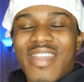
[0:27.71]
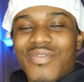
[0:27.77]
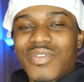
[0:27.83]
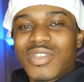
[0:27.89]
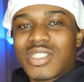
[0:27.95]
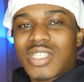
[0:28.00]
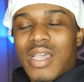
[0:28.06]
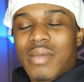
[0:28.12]

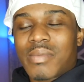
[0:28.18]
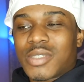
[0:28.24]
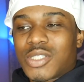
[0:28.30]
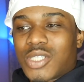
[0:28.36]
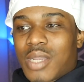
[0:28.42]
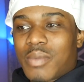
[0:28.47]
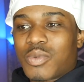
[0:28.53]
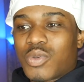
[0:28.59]
every time I
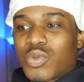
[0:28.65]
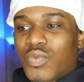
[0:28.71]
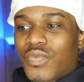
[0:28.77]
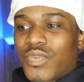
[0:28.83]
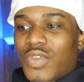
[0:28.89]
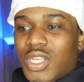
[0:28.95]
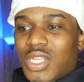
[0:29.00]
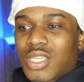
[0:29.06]
drop a new
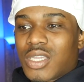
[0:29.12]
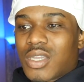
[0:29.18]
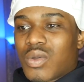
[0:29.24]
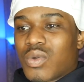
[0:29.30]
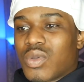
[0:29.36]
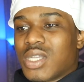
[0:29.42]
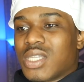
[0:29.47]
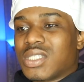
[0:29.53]
video.